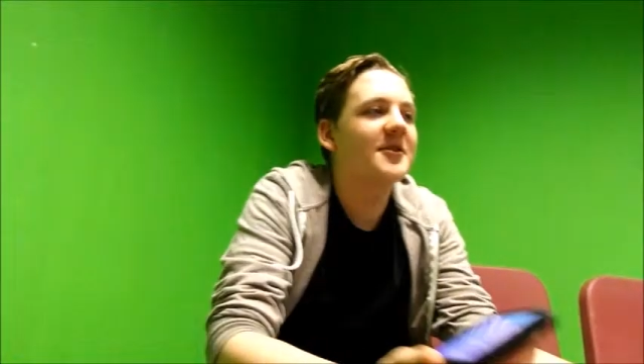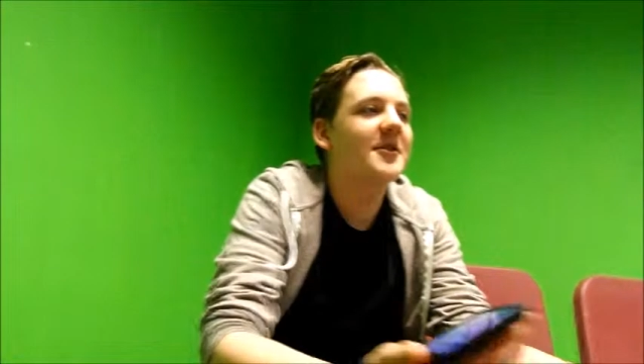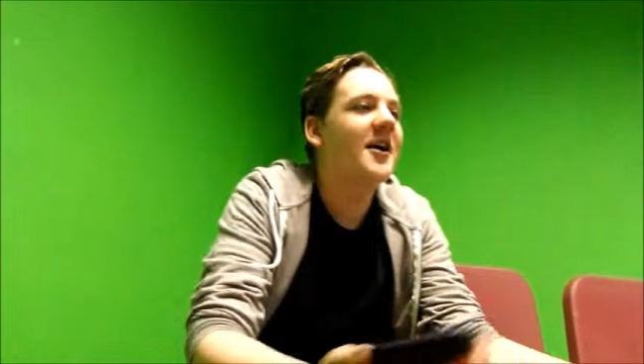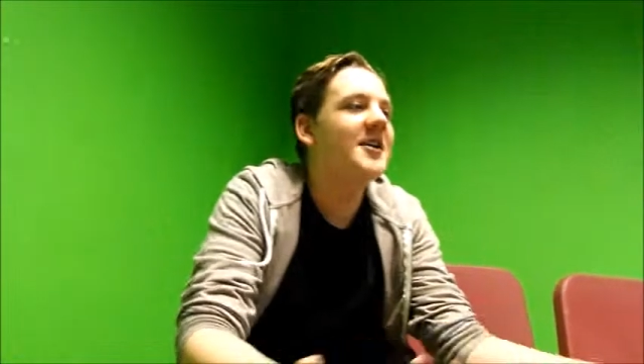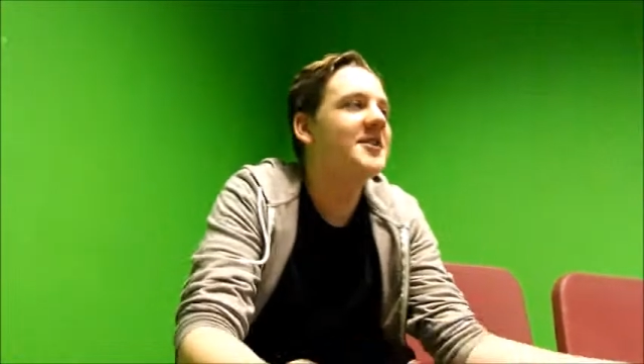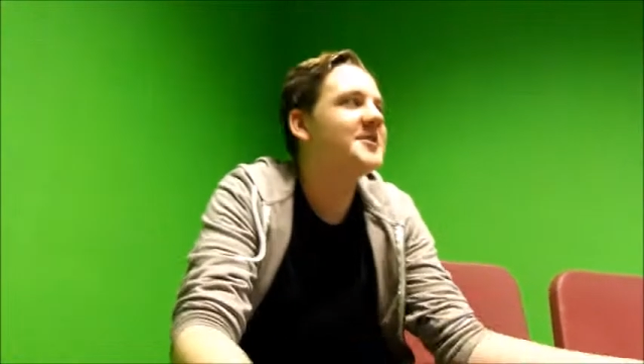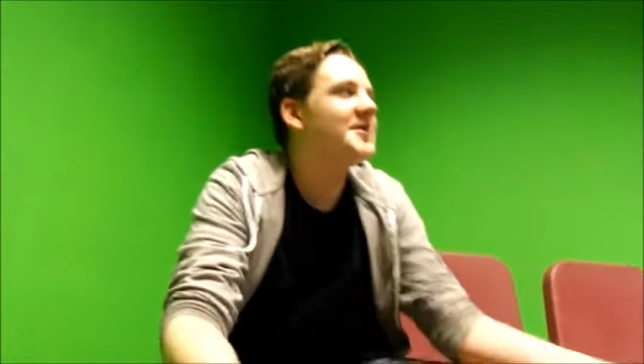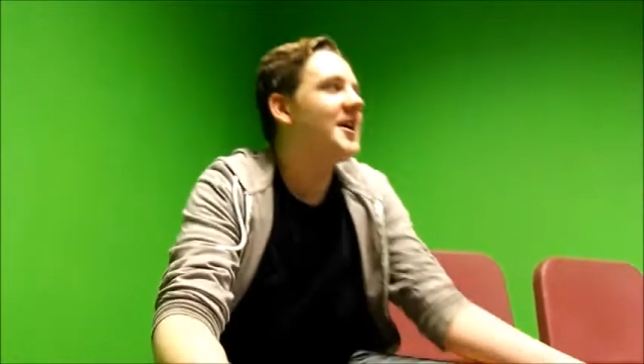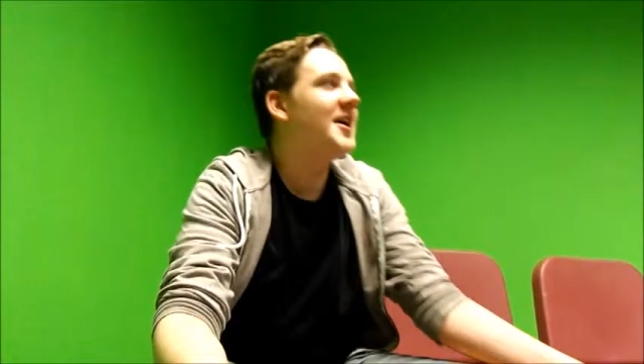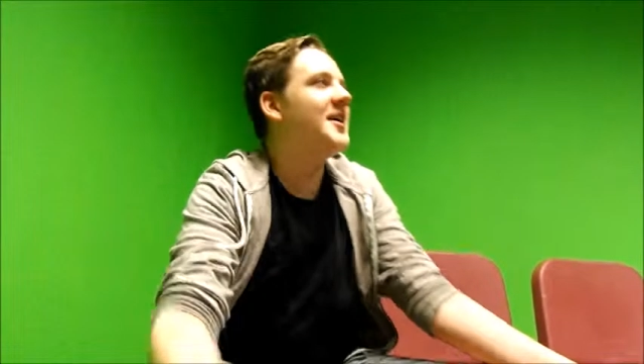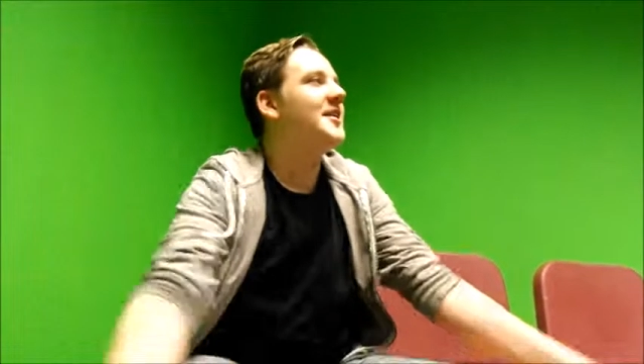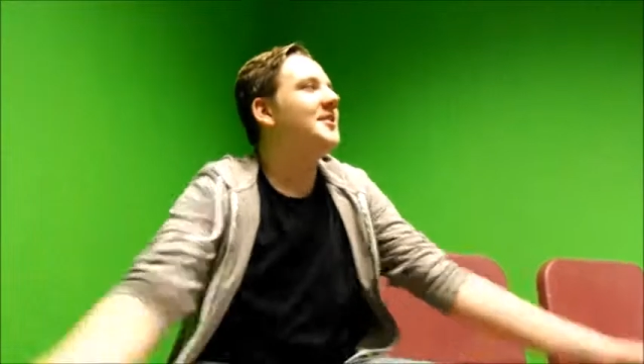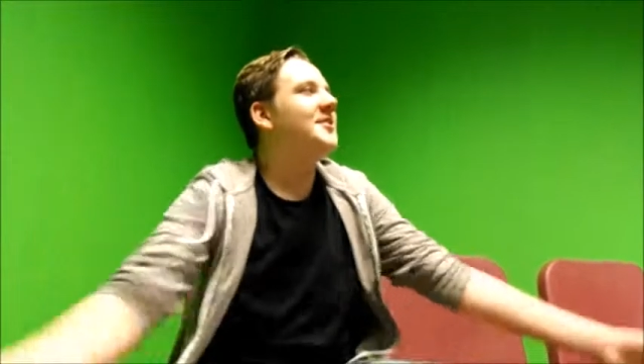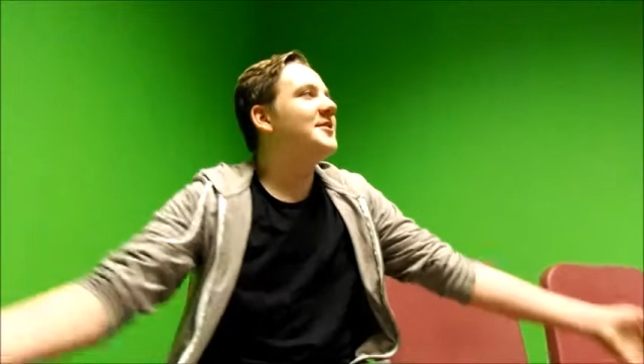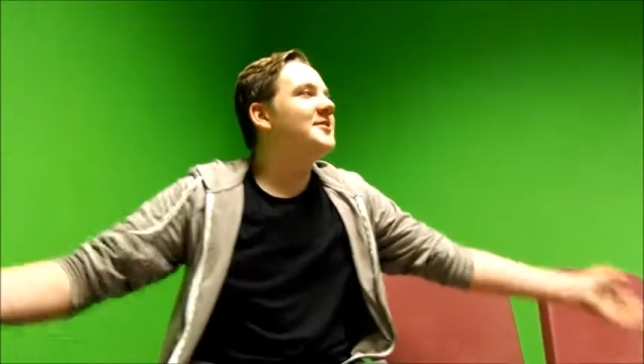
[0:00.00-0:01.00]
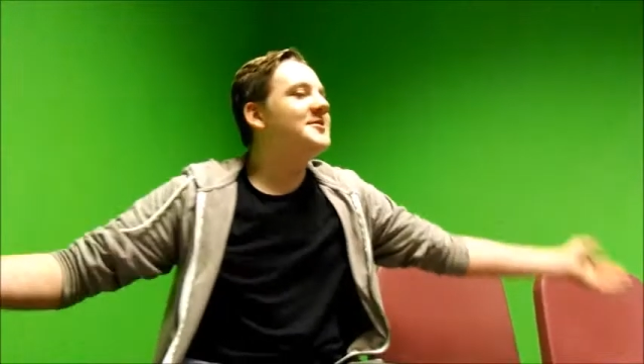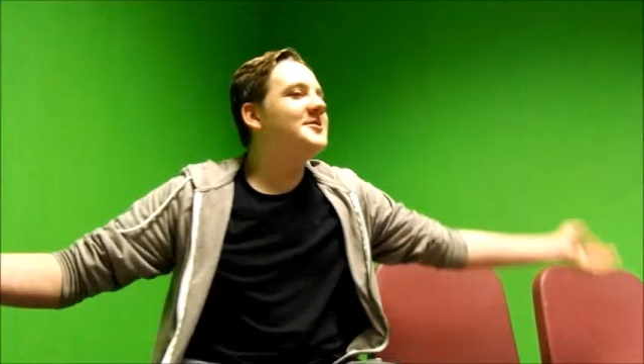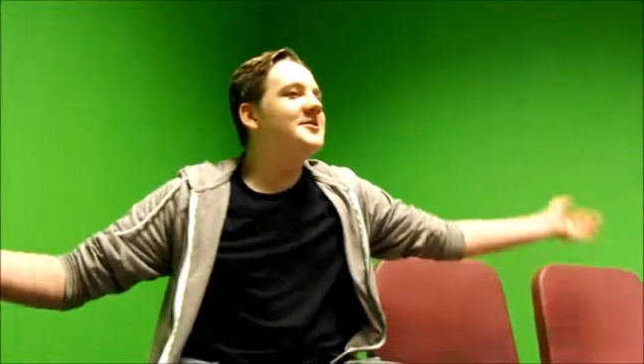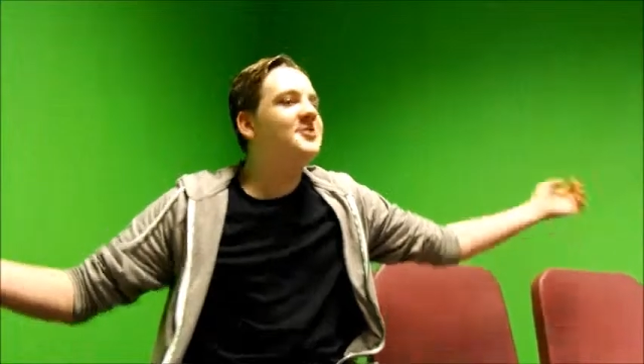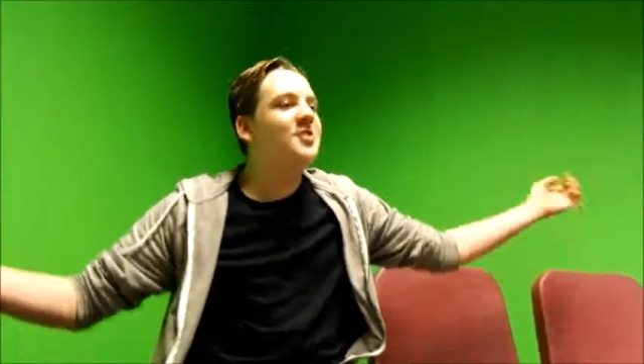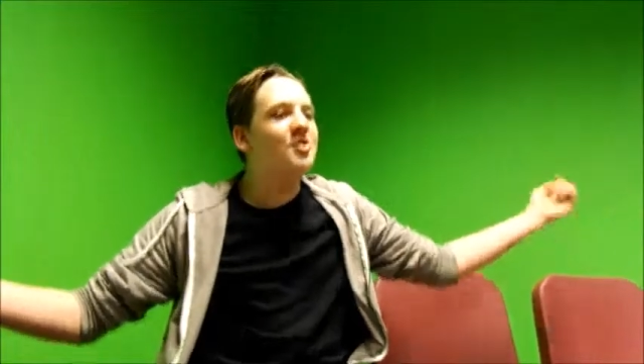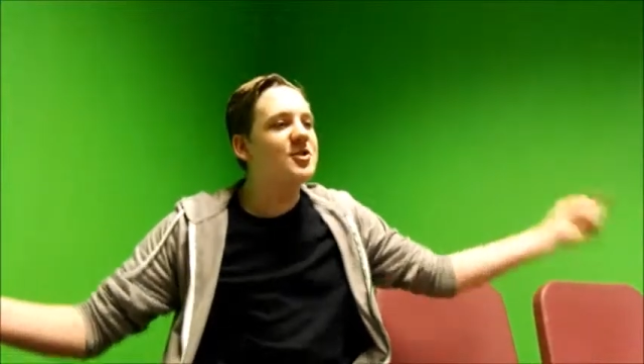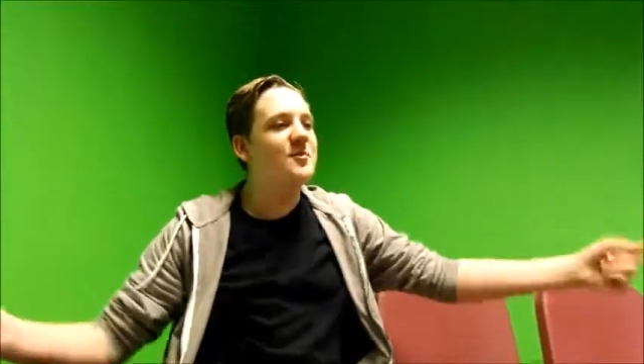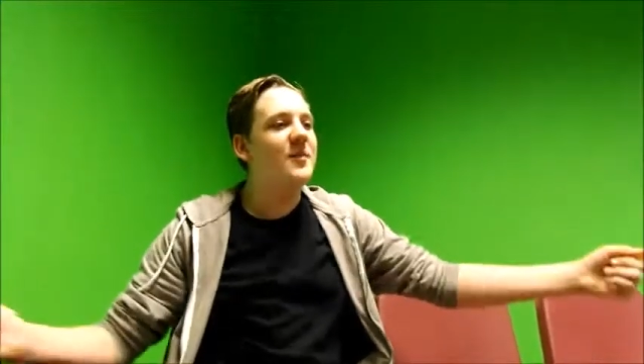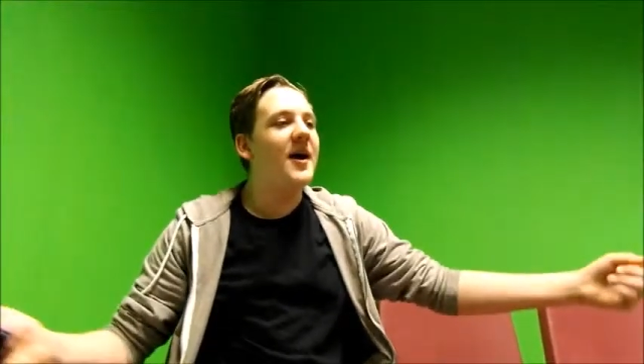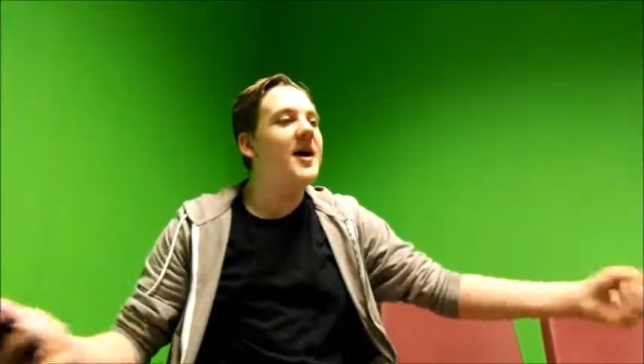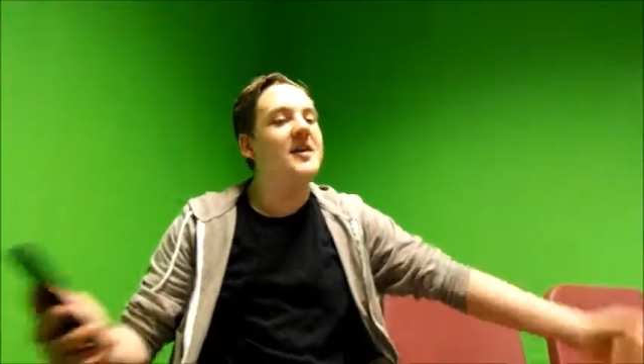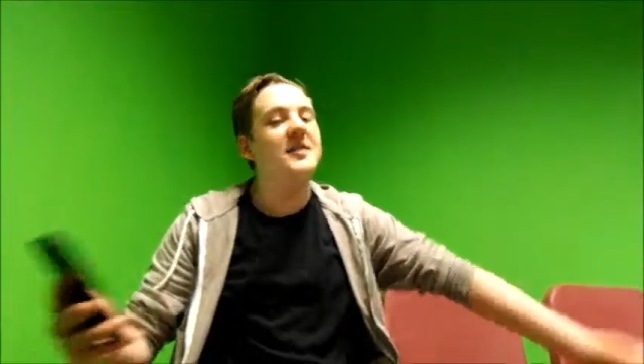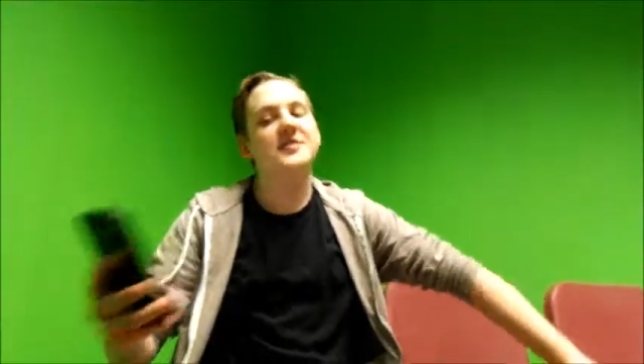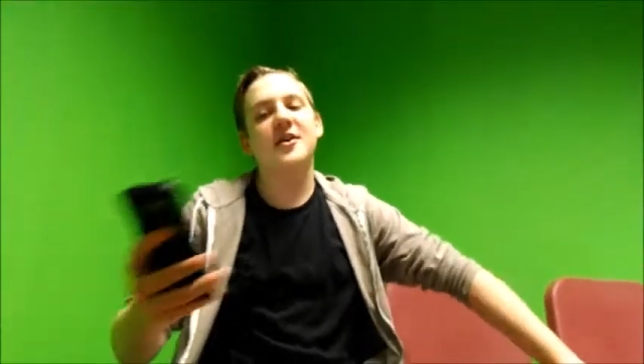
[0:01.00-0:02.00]
Is, guys, hey,
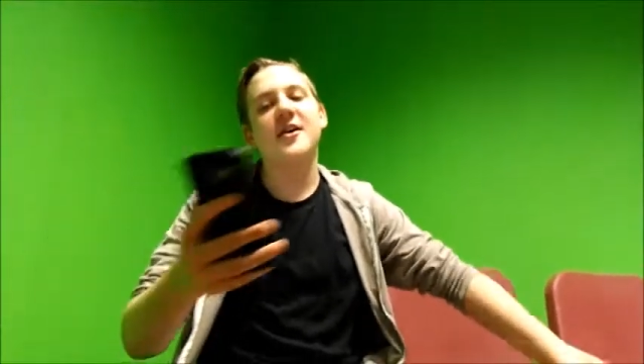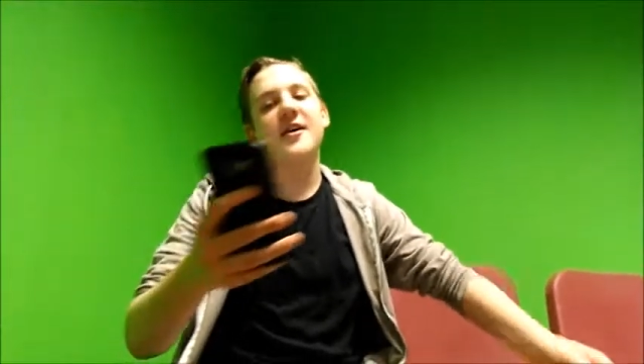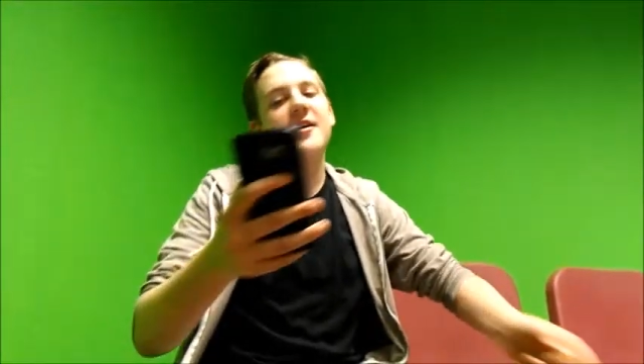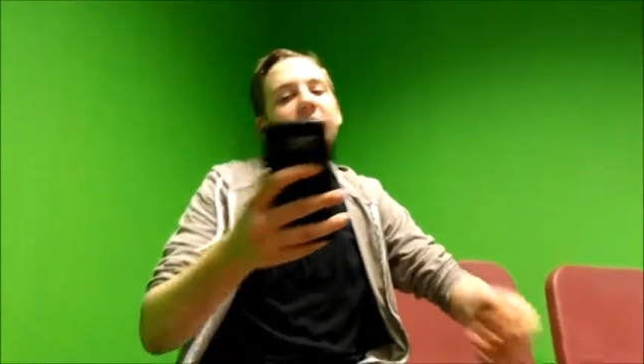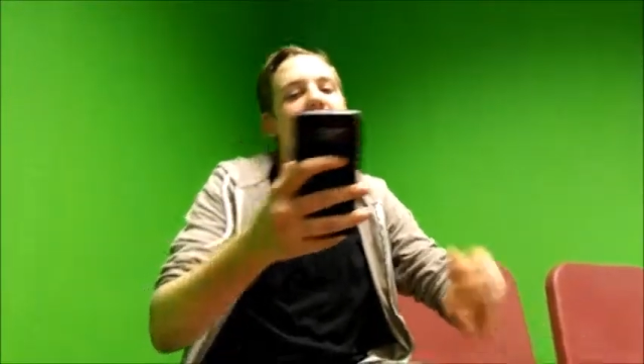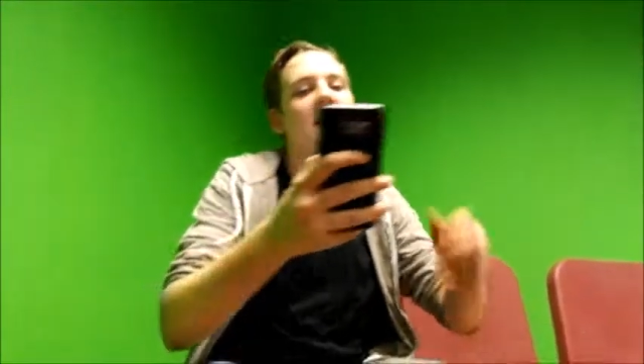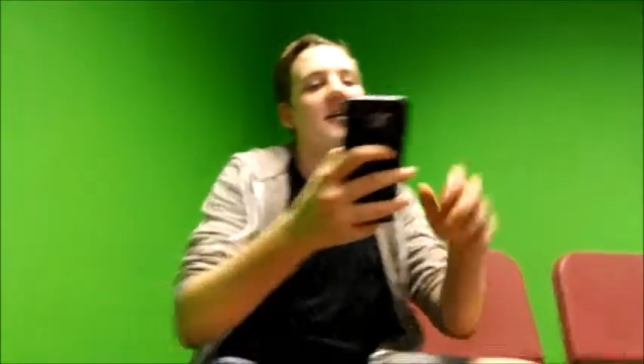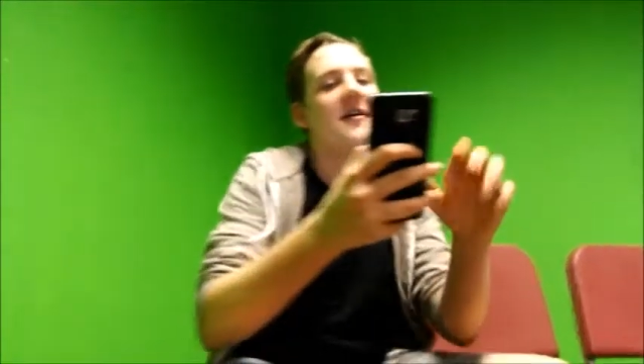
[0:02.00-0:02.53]
douchebags. Alright.